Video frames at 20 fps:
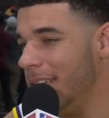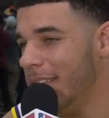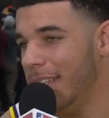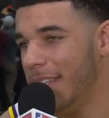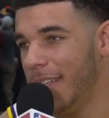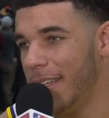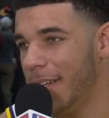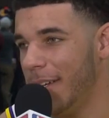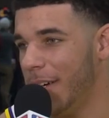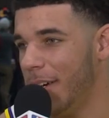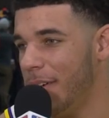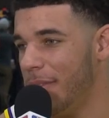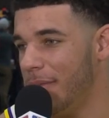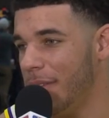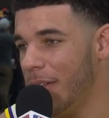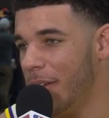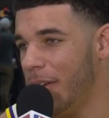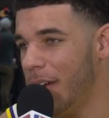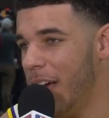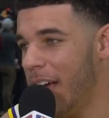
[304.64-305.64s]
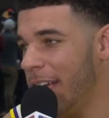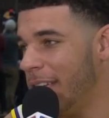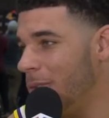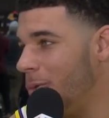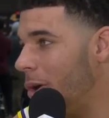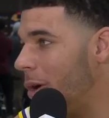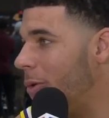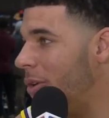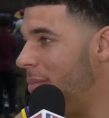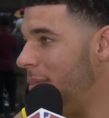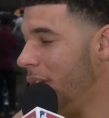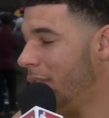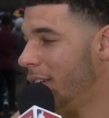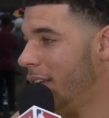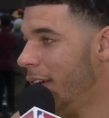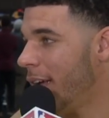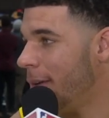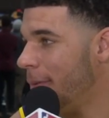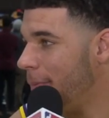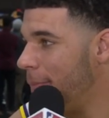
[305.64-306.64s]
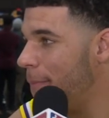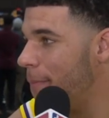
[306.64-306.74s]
and, you know, now I get to work with him every day.